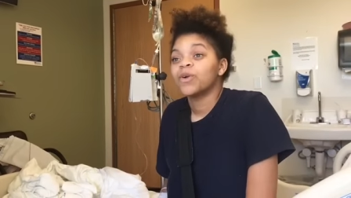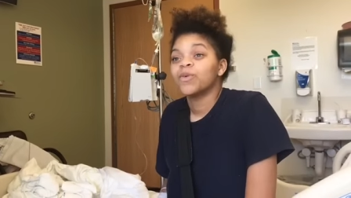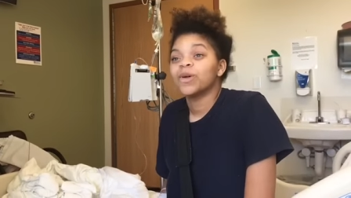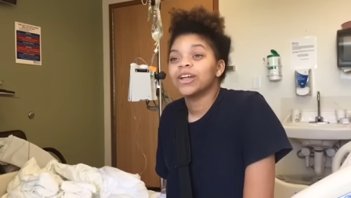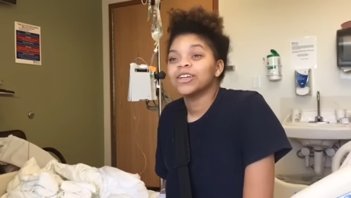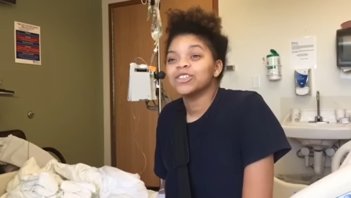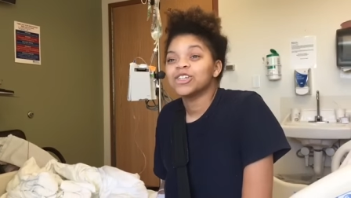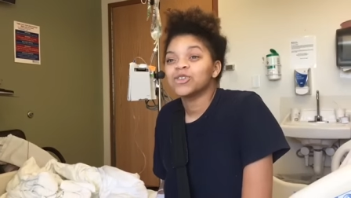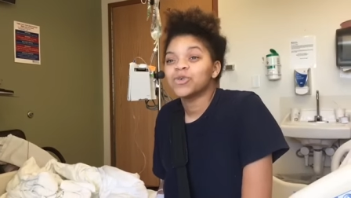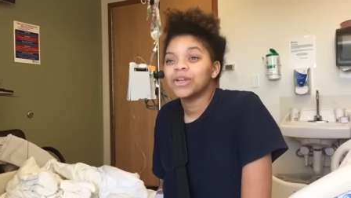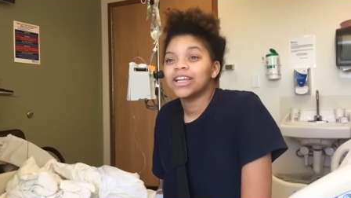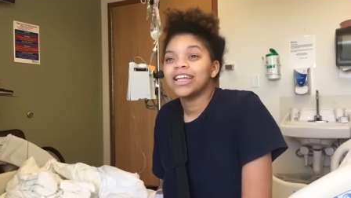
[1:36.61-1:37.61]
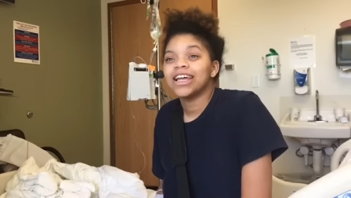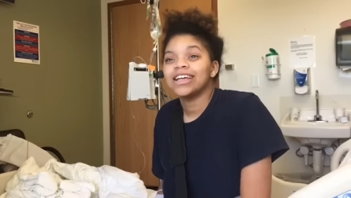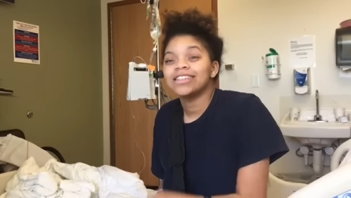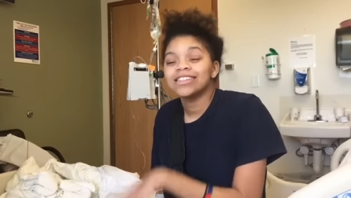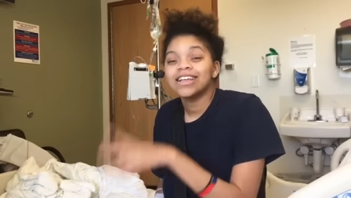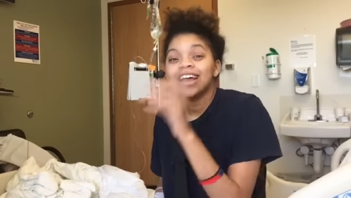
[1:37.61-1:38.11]
120
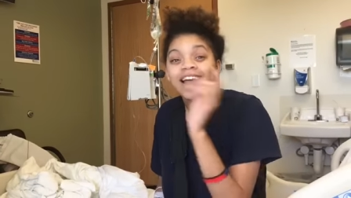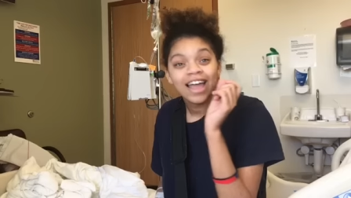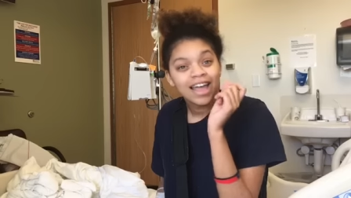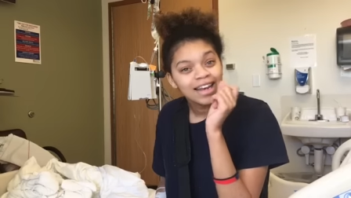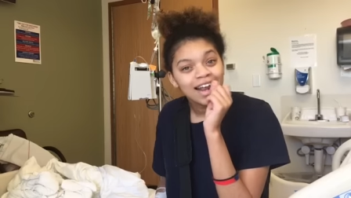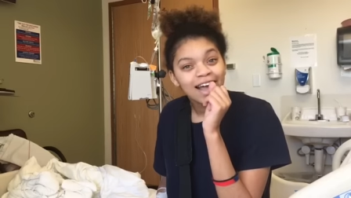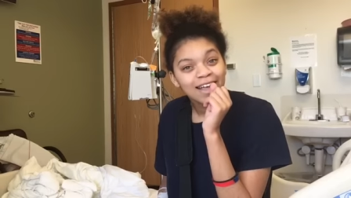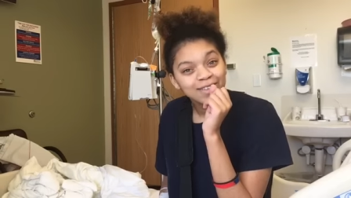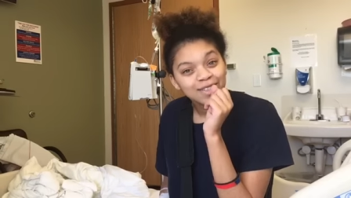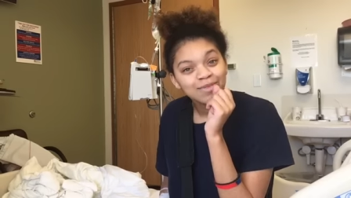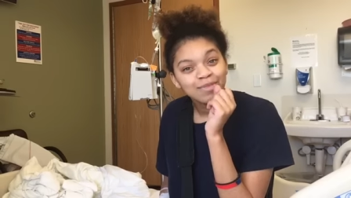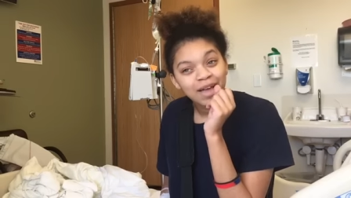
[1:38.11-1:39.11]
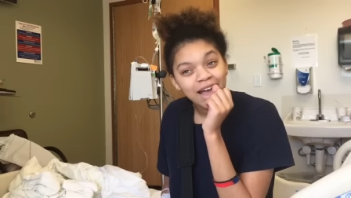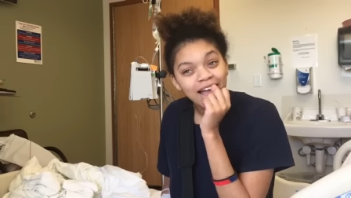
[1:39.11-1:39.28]
days and I used to